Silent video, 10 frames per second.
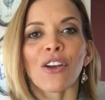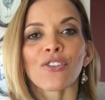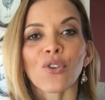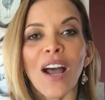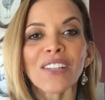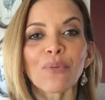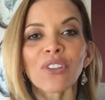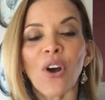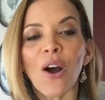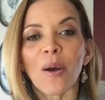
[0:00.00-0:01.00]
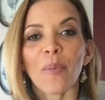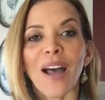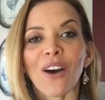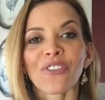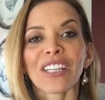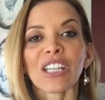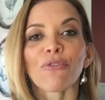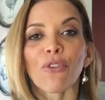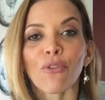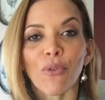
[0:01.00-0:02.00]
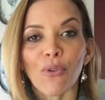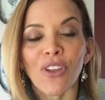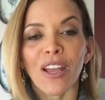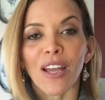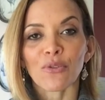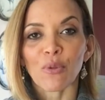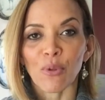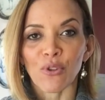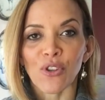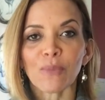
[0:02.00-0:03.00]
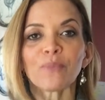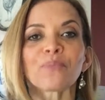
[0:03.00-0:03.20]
So as we talk about the need for growth and contribution,